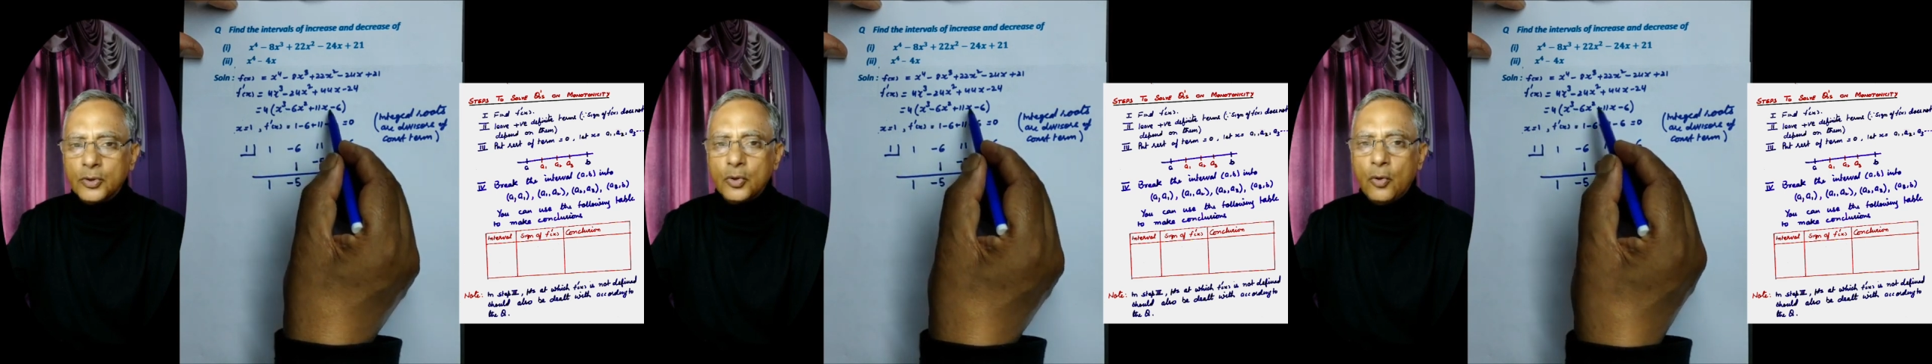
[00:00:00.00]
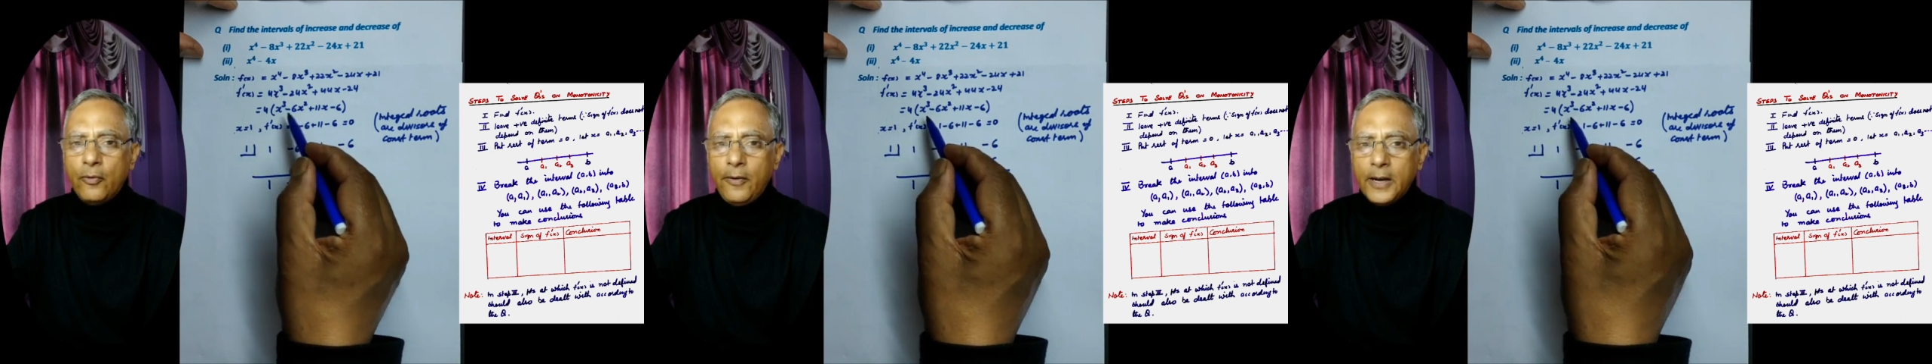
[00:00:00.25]

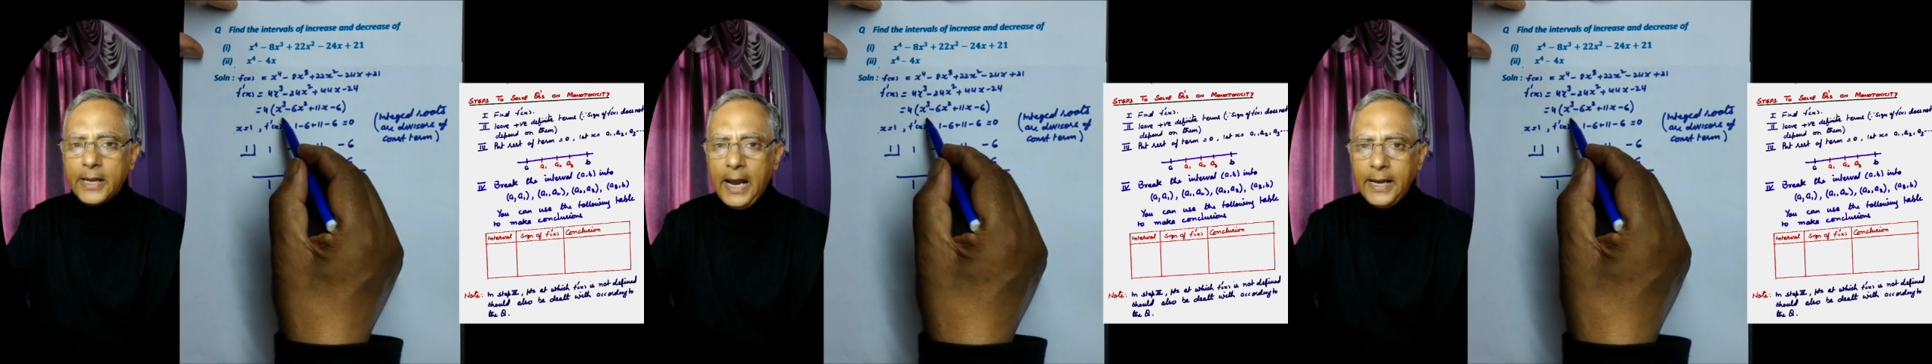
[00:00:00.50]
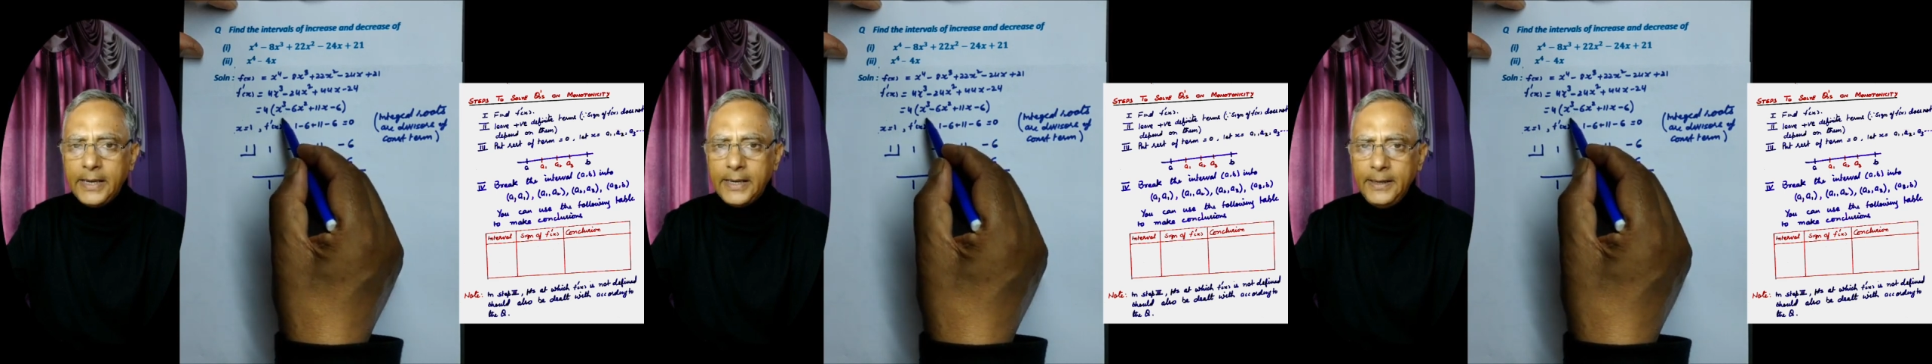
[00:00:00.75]
So we will
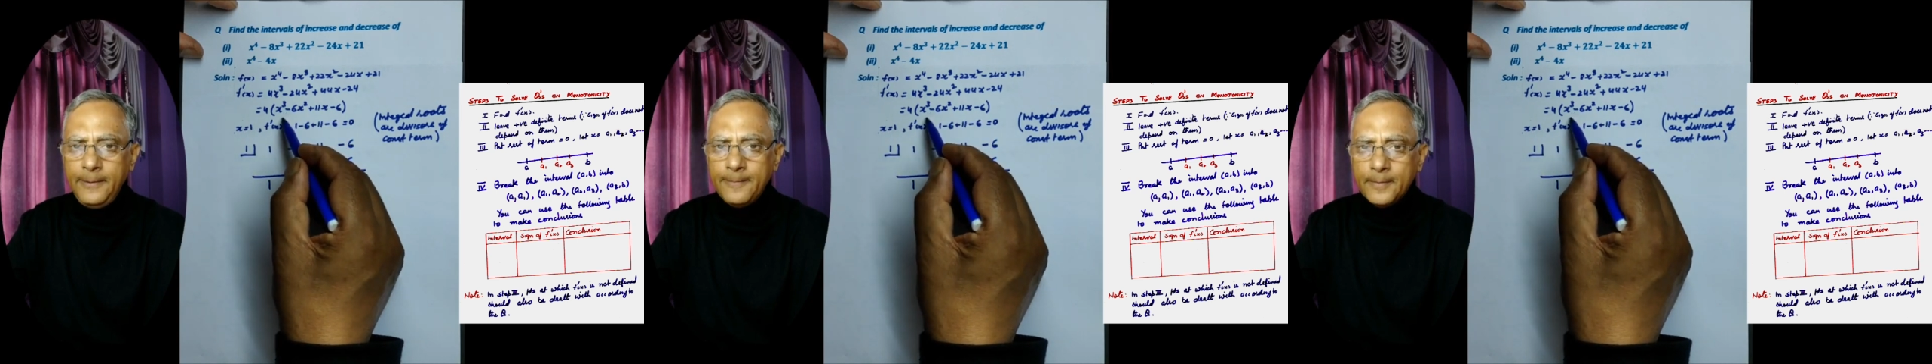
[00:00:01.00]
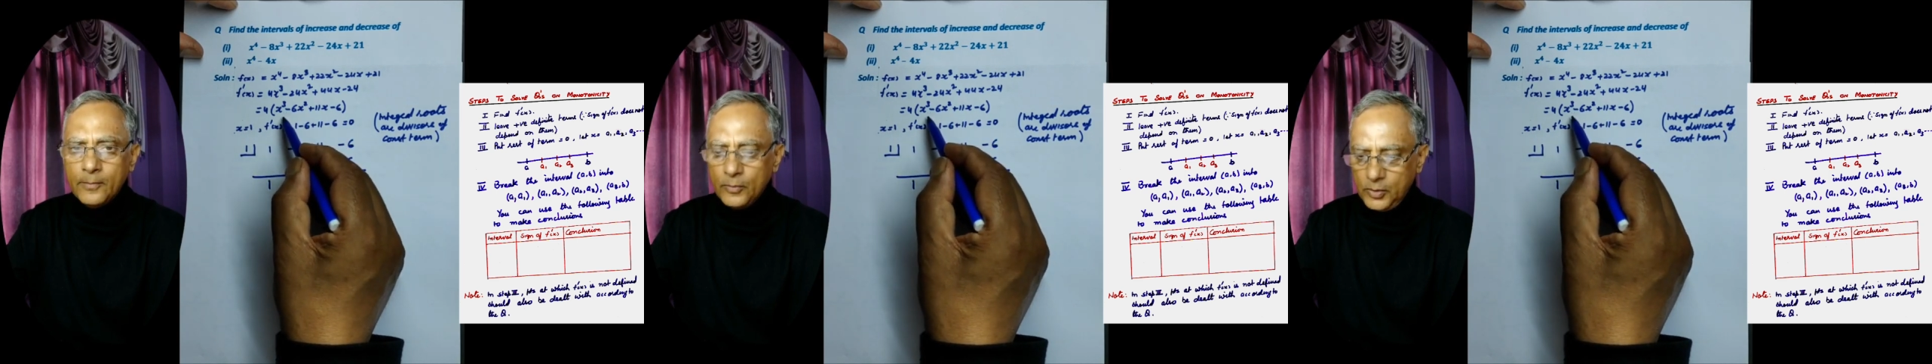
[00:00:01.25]
get
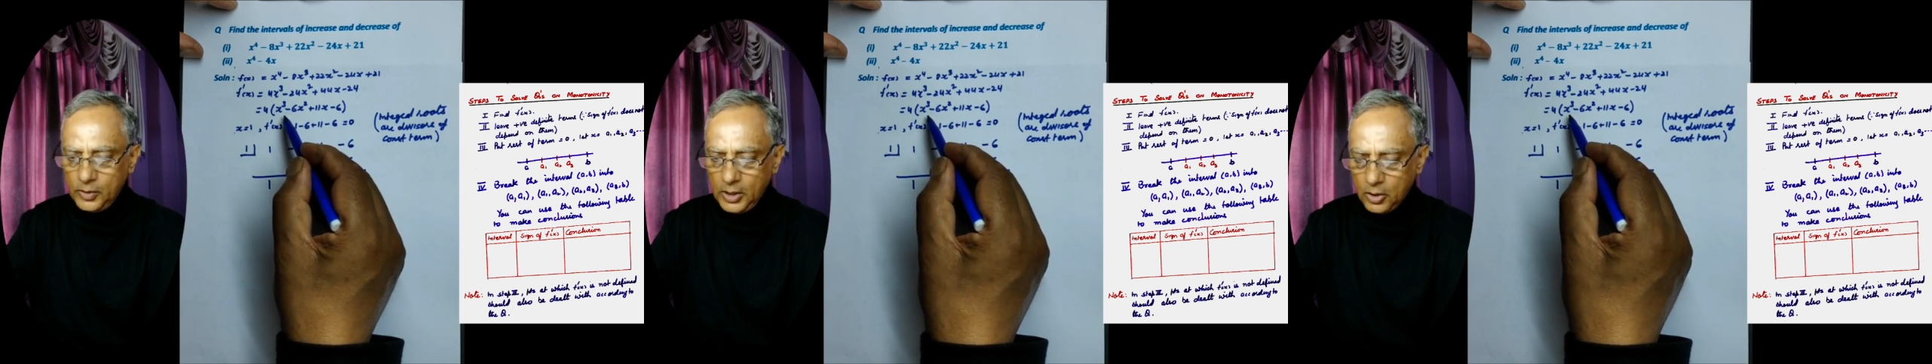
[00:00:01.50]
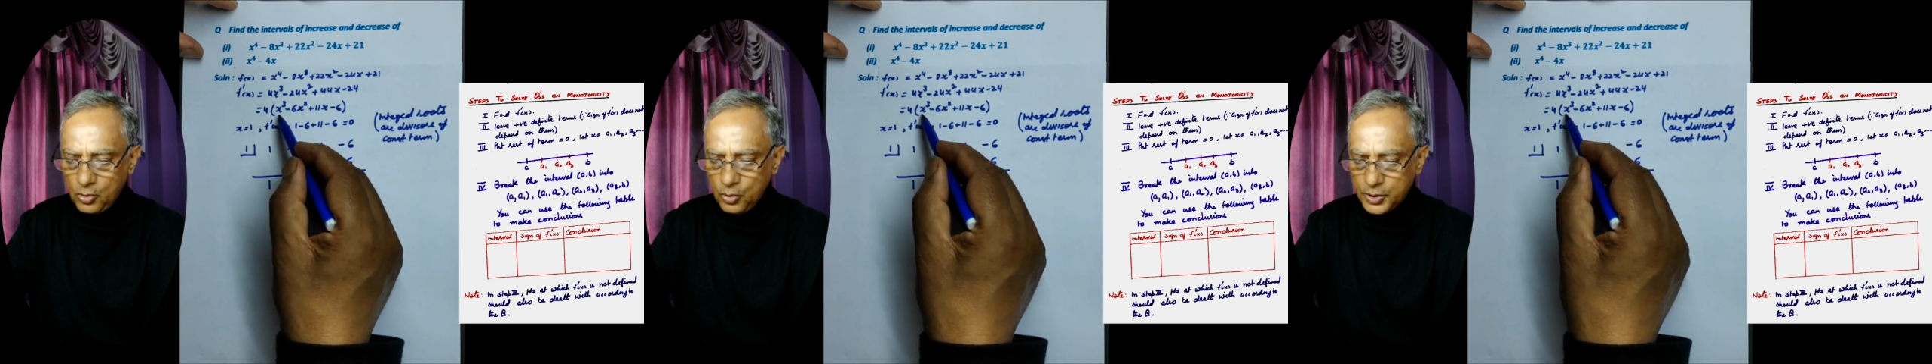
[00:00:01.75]

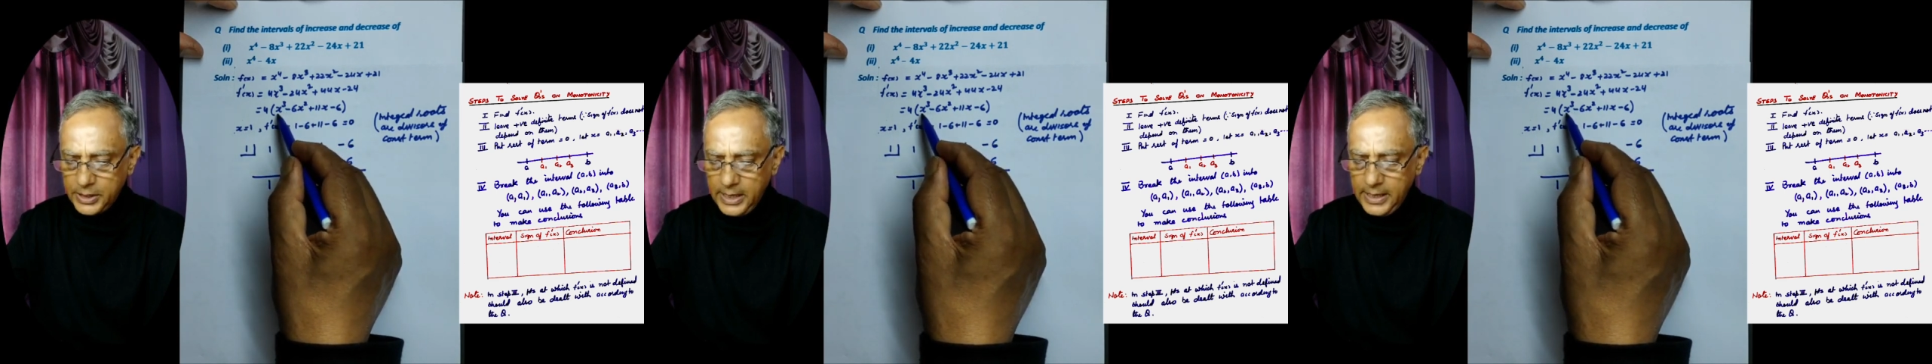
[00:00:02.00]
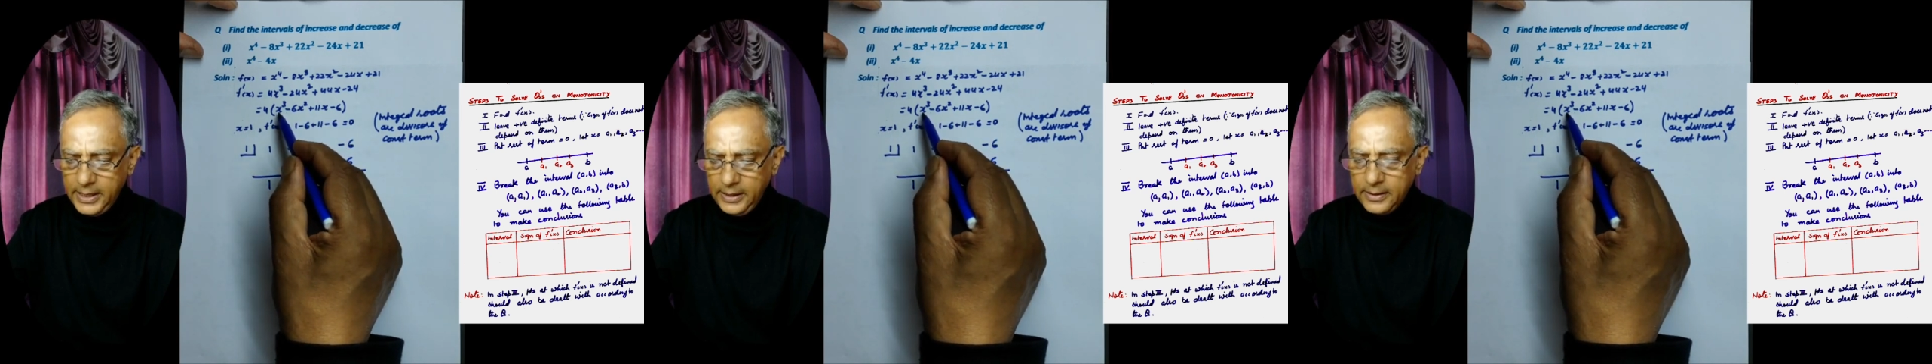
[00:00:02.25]
the
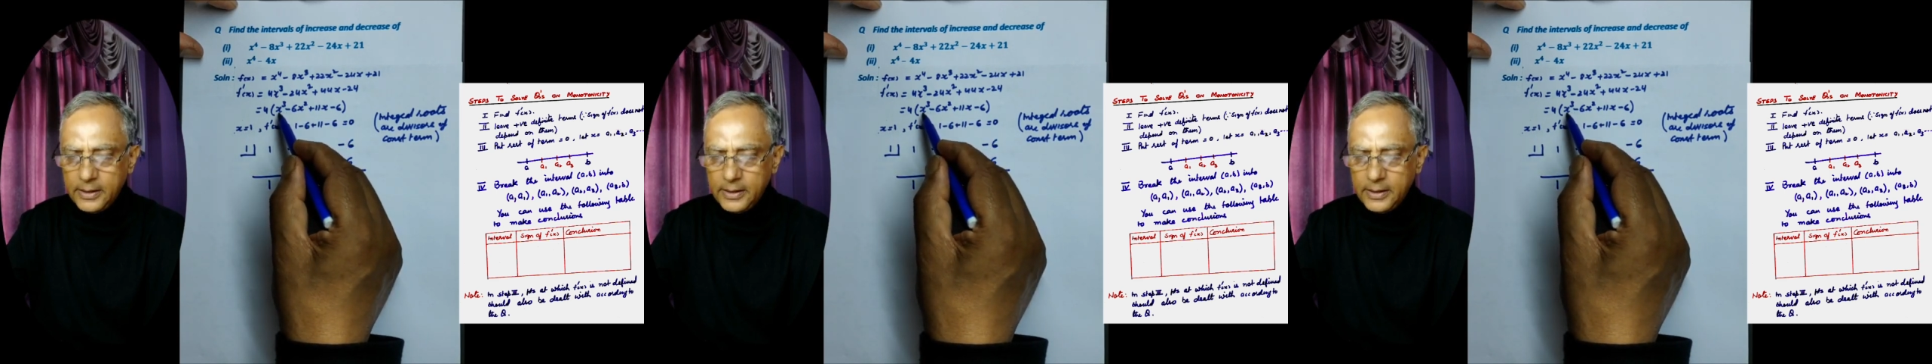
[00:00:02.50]
quotient